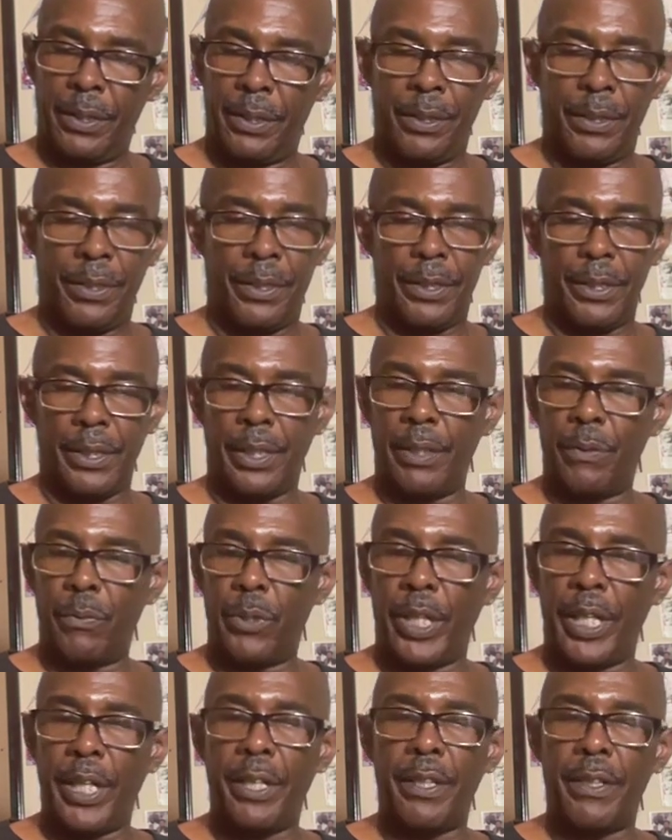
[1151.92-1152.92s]
see,
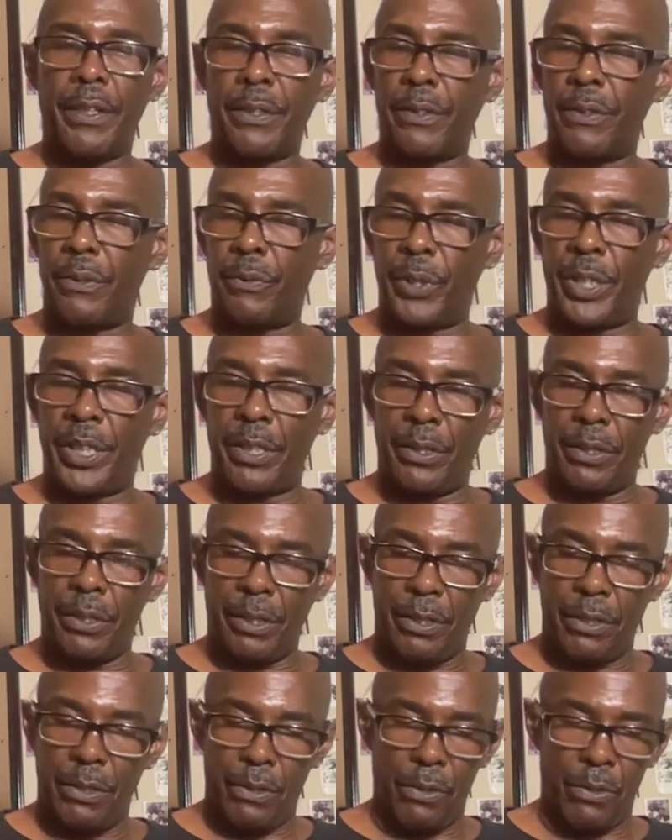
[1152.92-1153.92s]
we ain't gonna go, we gonna
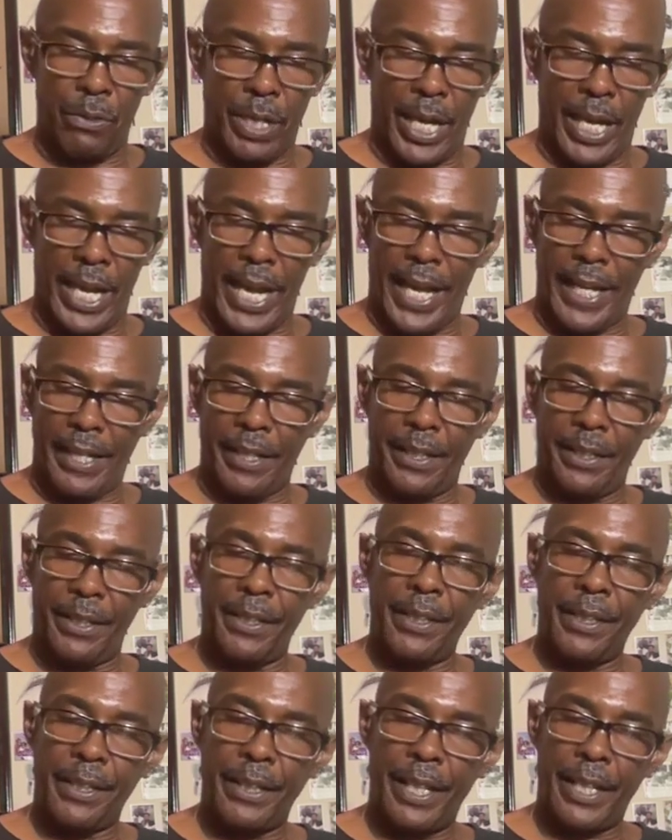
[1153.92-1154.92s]
go.
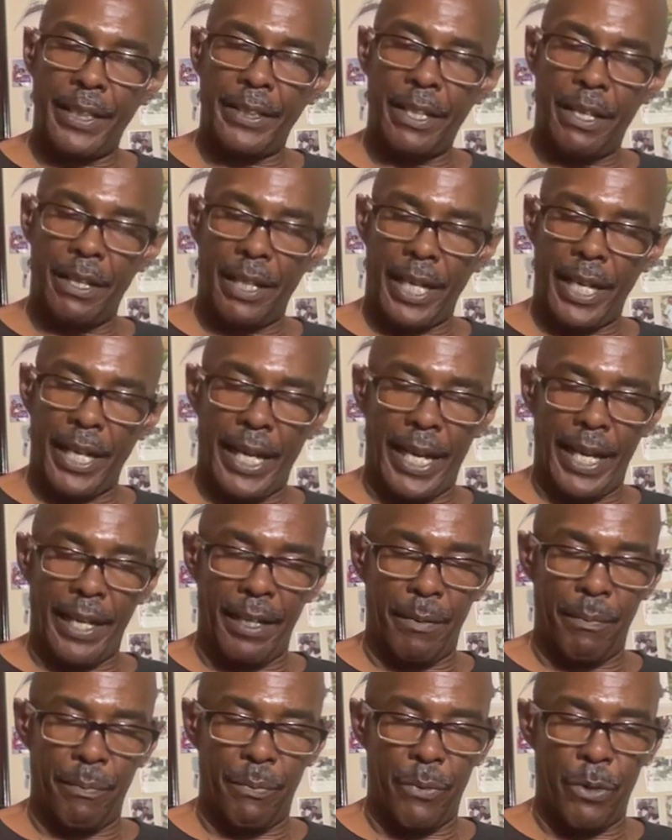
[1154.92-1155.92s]
I thought I had
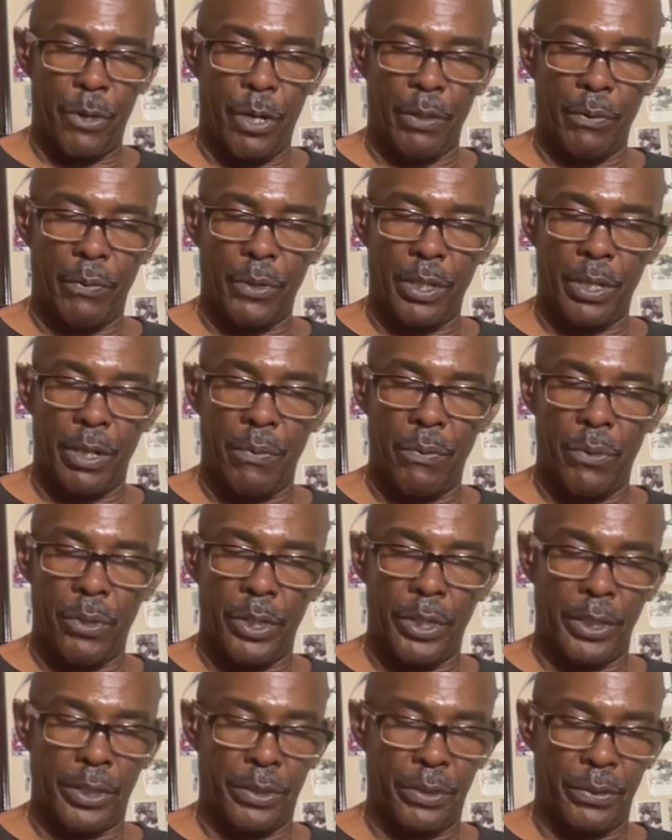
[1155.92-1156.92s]
it marked what I
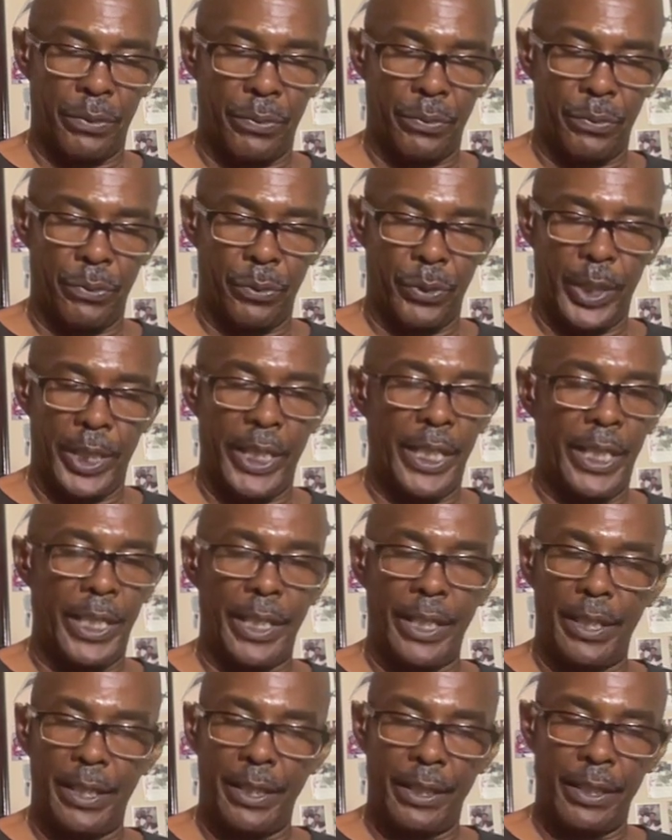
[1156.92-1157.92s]
wanted to
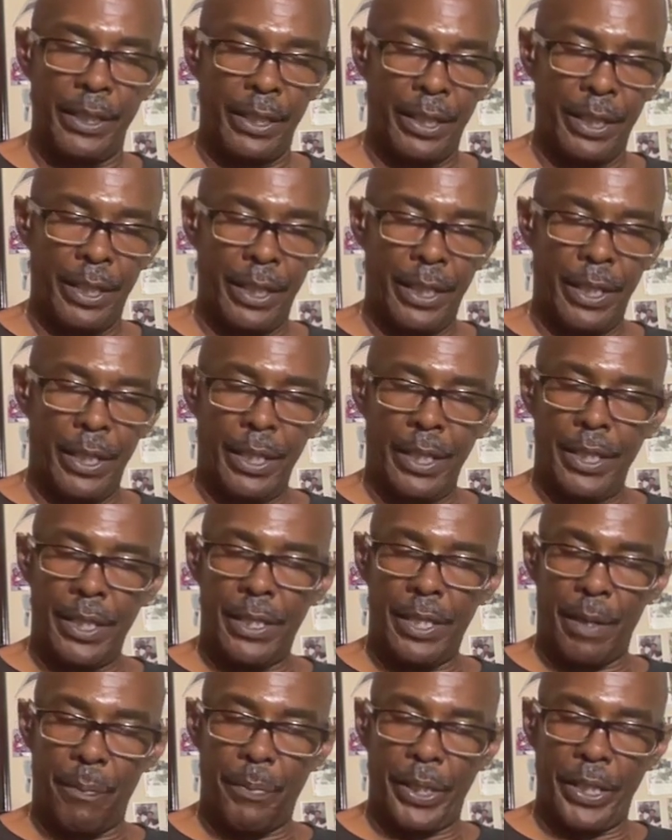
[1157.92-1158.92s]
read.
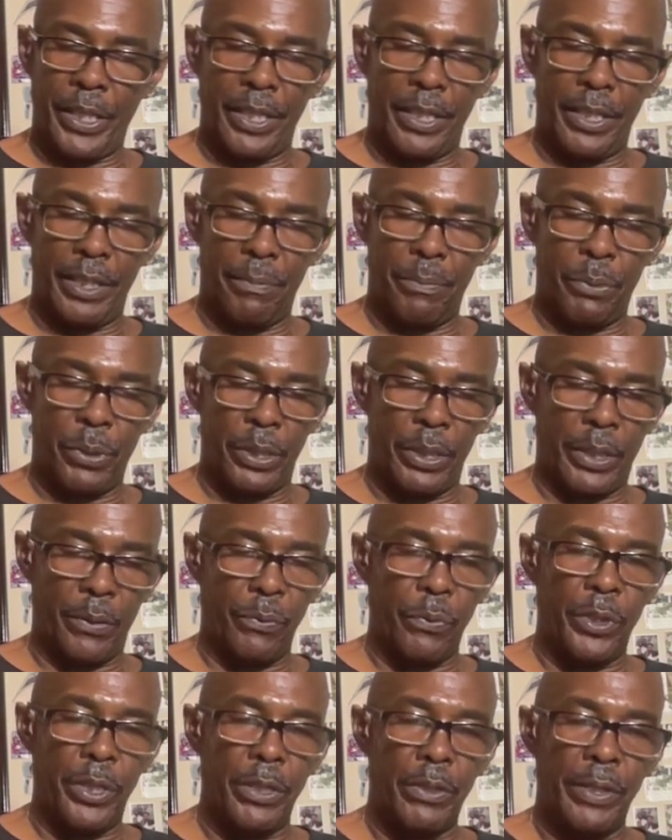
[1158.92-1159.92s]
Because I've been in this book
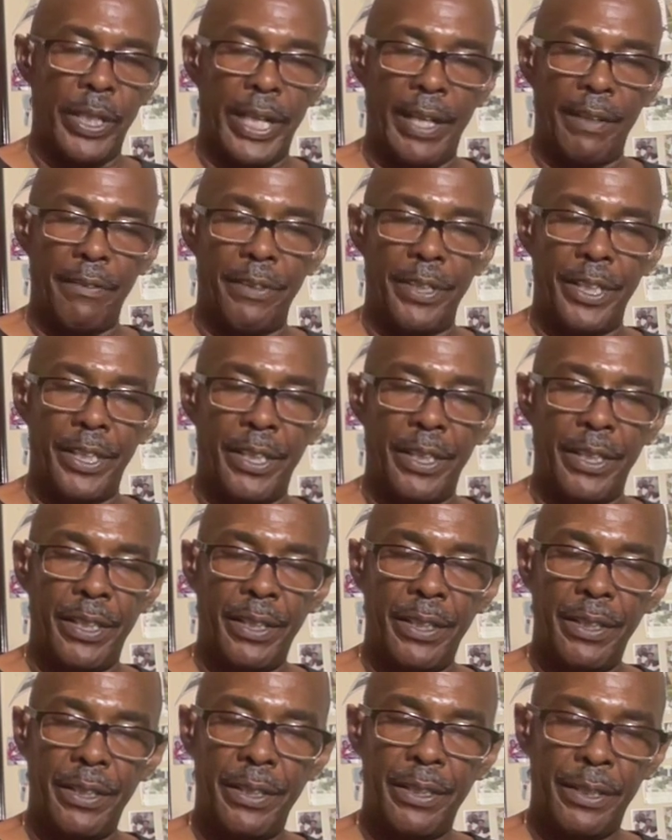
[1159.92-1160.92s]
real heavy.
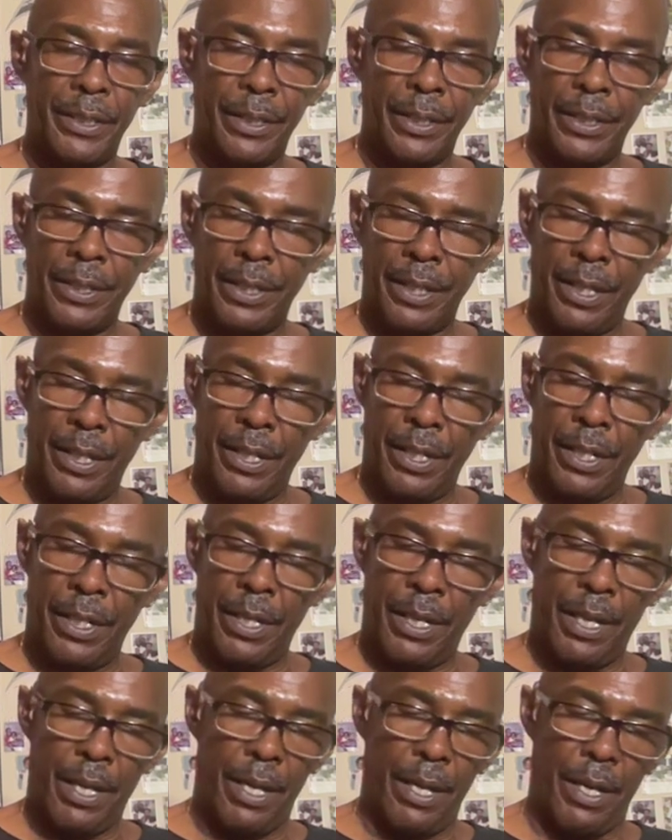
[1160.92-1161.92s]

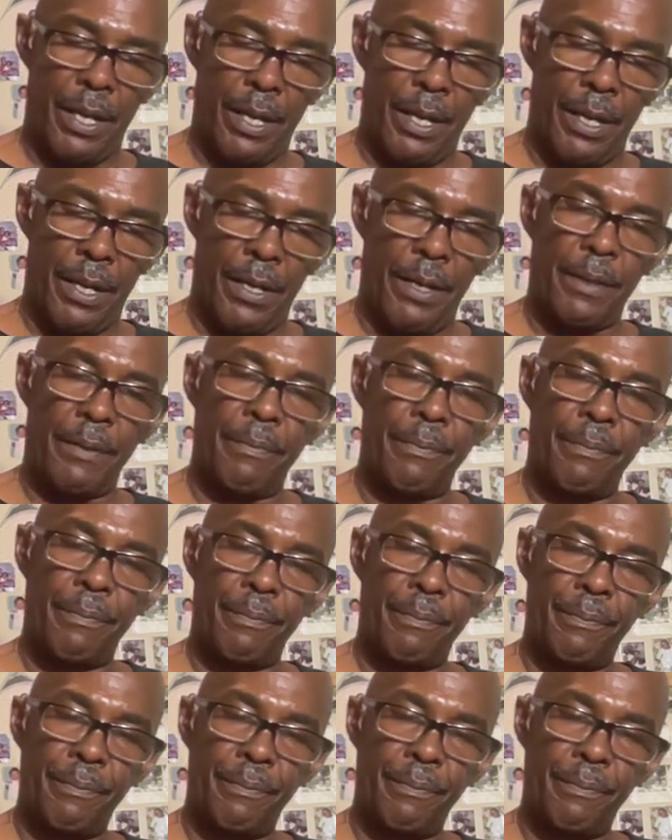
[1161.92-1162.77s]
Um,